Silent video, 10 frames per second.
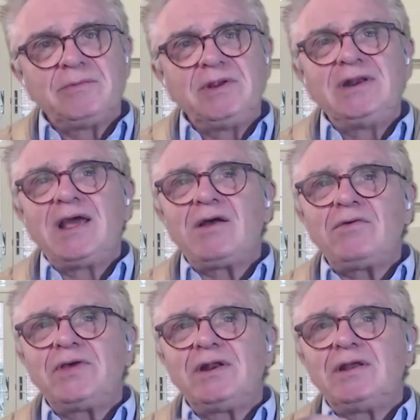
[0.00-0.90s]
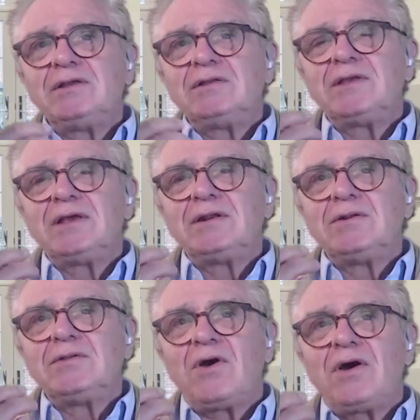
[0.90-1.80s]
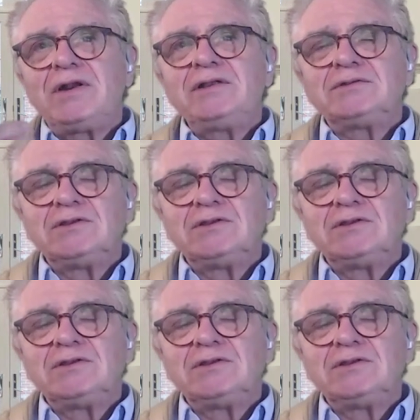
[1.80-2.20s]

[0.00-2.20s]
Now that the audience